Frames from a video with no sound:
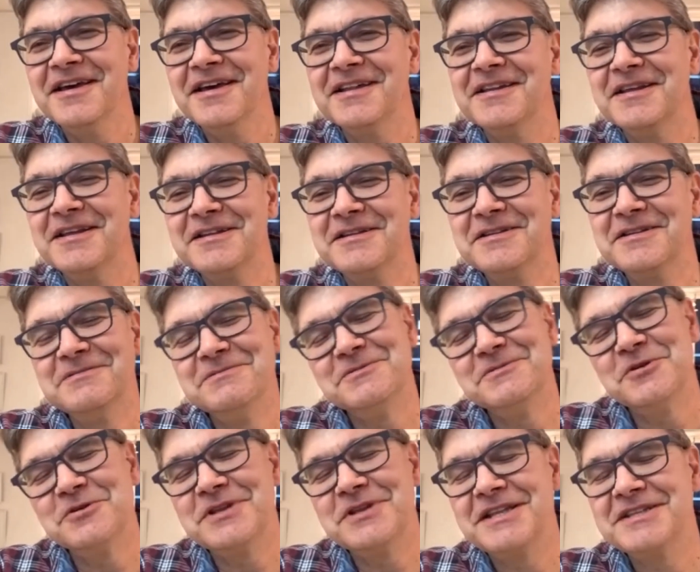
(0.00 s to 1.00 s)
and
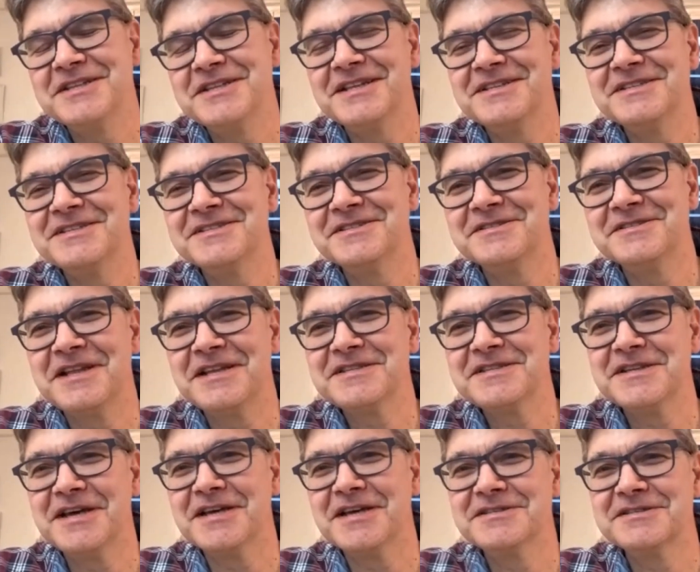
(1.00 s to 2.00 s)
so
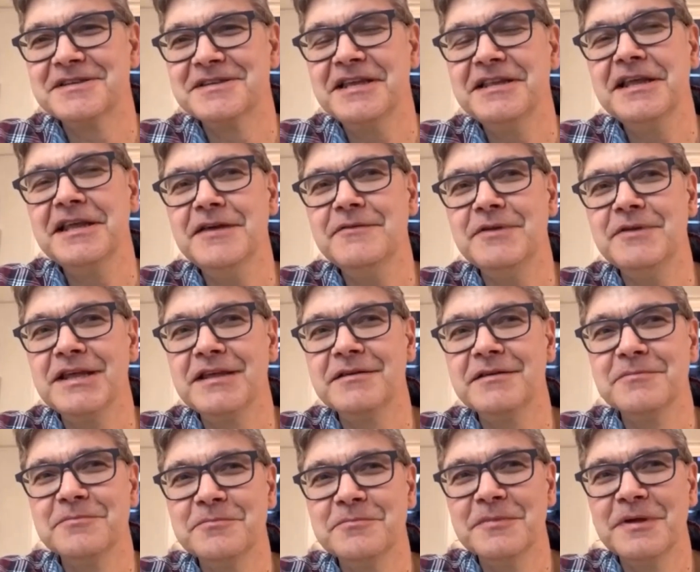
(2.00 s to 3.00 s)
that's nice in the
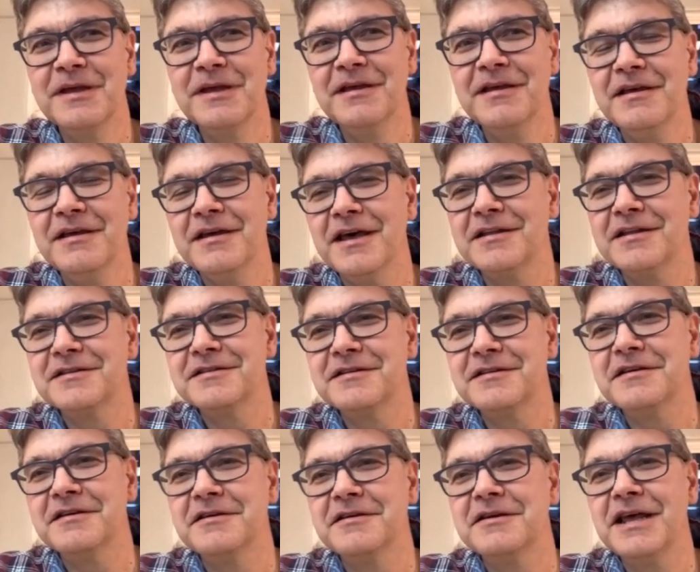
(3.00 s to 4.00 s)
evening at
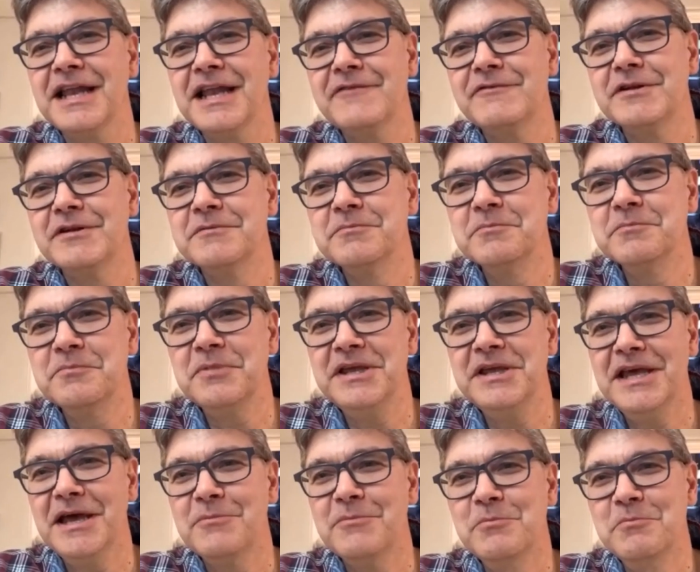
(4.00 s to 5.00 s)
11
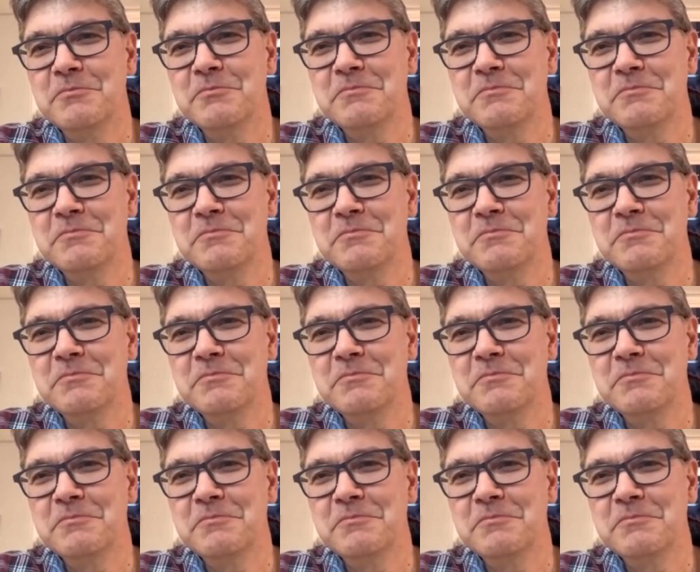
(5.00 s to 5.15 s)
p.m.